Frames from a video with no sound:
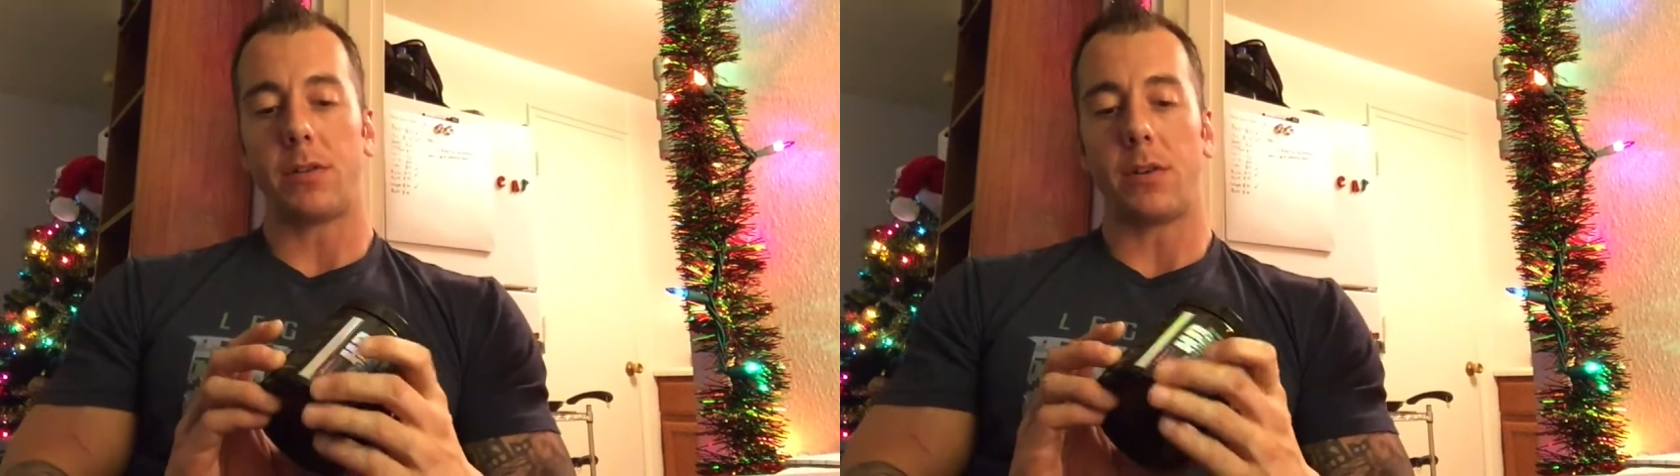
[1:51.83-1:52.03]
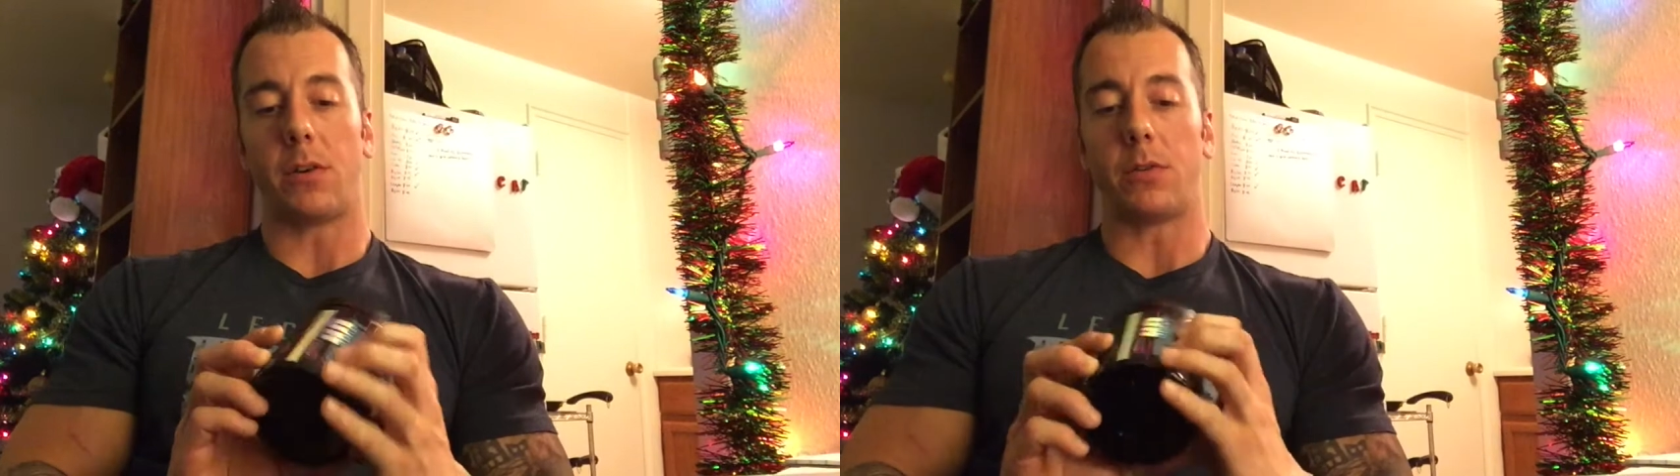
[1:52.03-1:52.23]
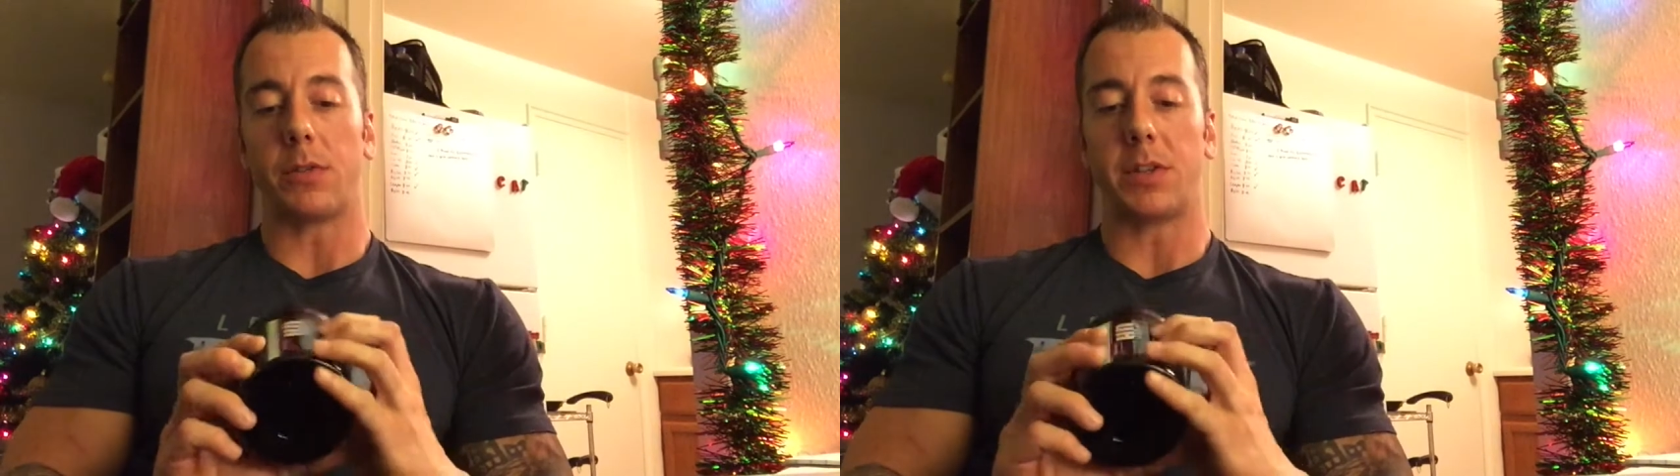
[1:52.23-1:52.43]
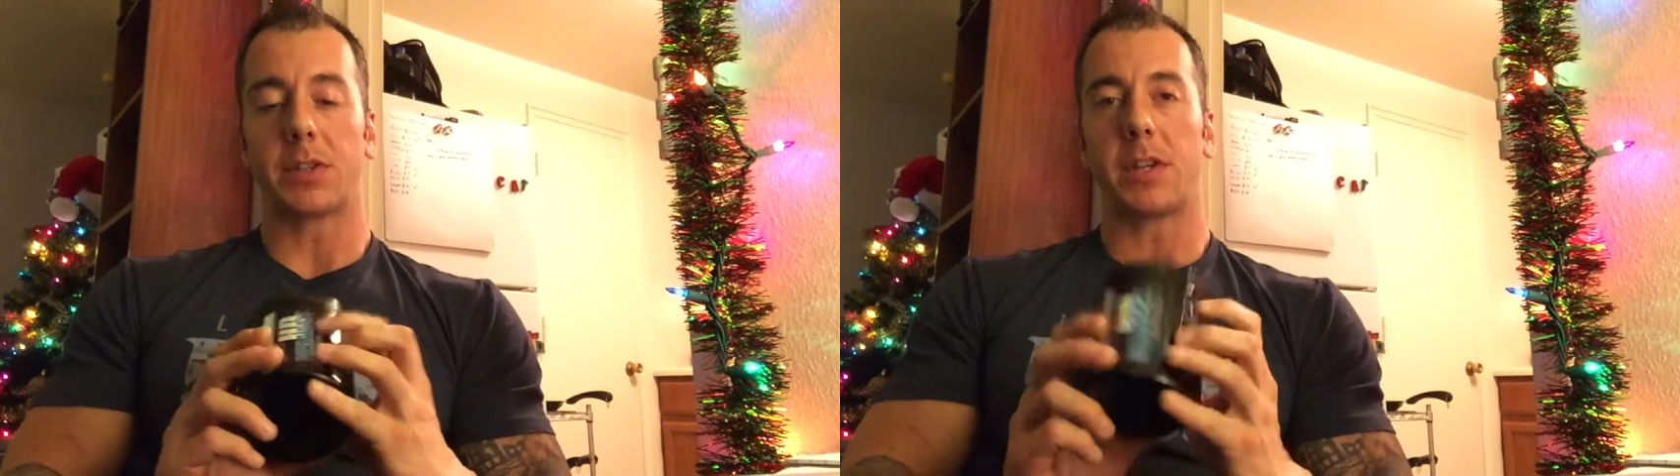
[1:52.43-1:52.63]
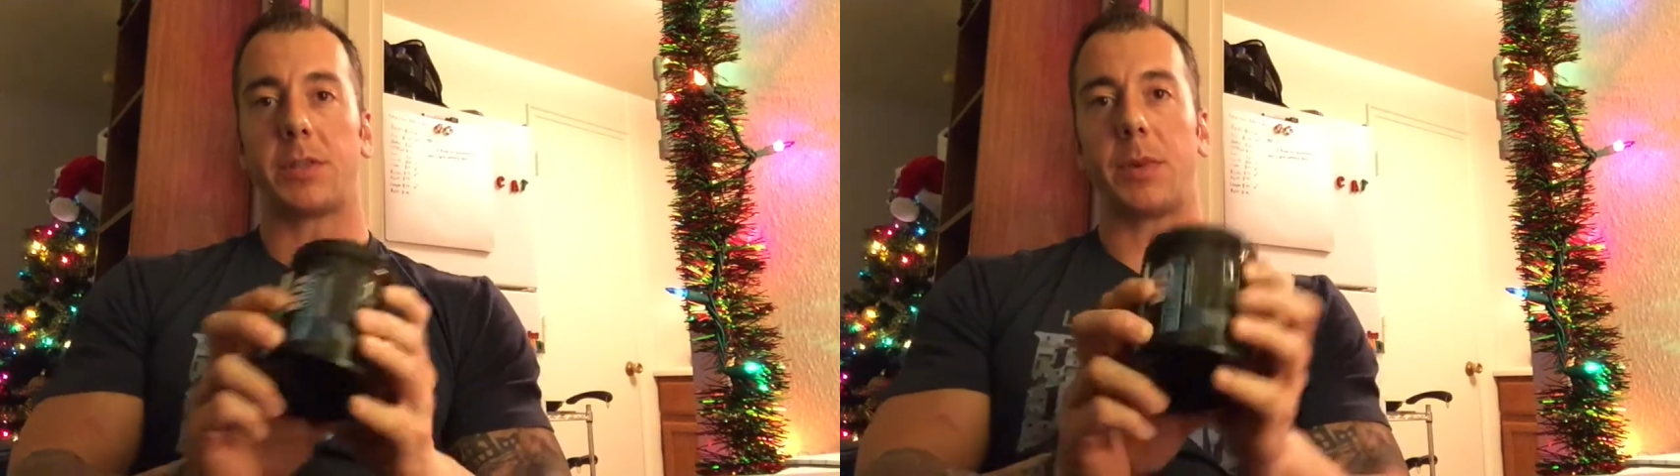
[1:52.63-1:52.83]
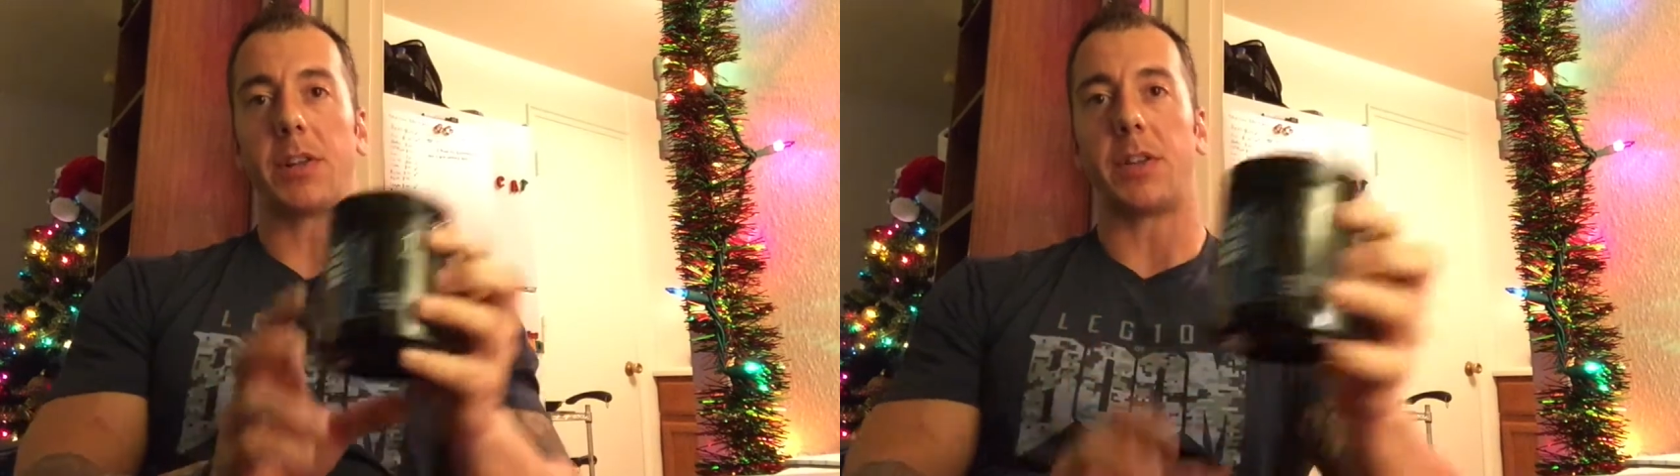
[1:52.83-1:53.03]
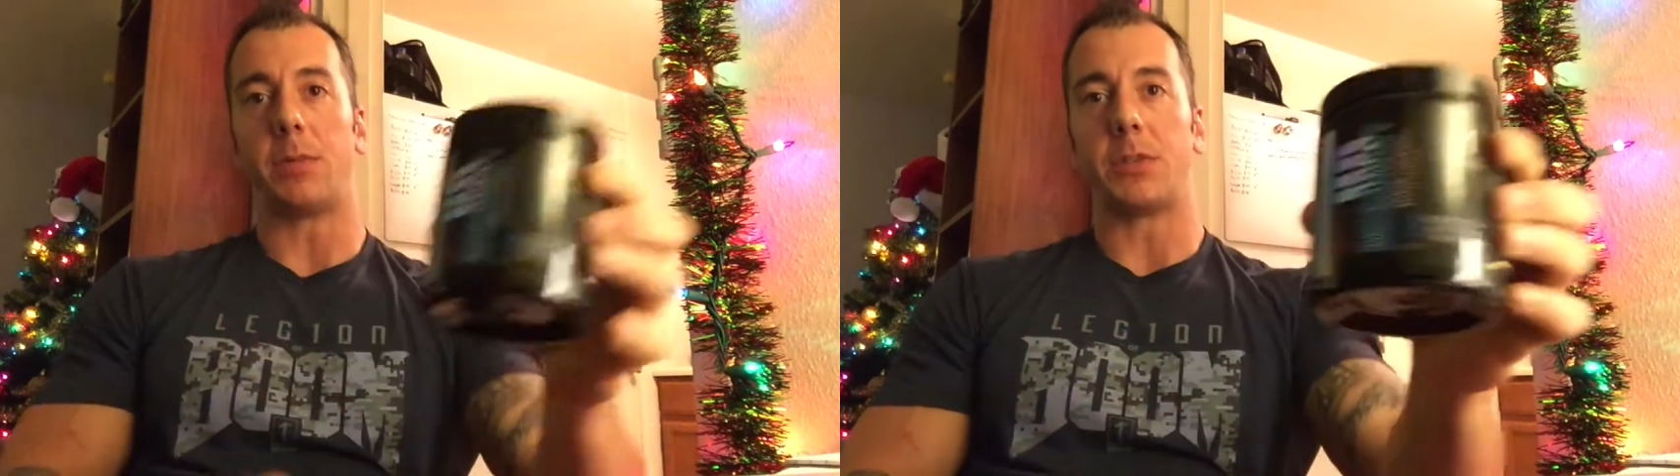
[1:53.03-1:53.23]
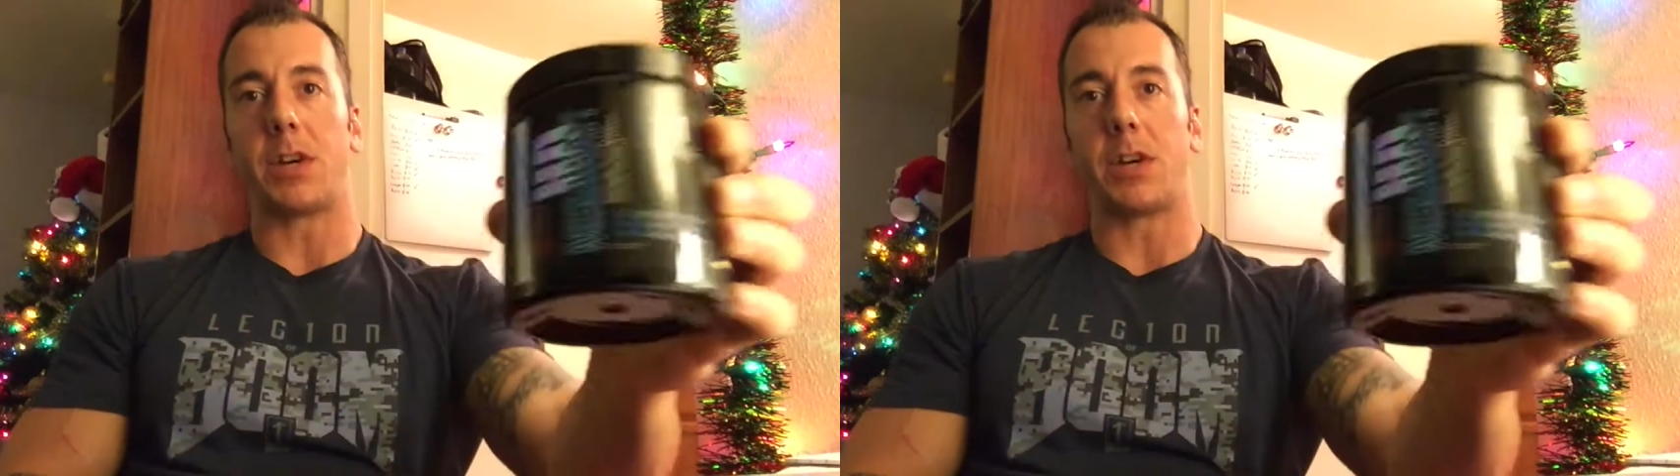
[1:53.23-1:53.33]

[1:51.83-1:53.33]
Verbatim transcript: you know, this gets my thumbs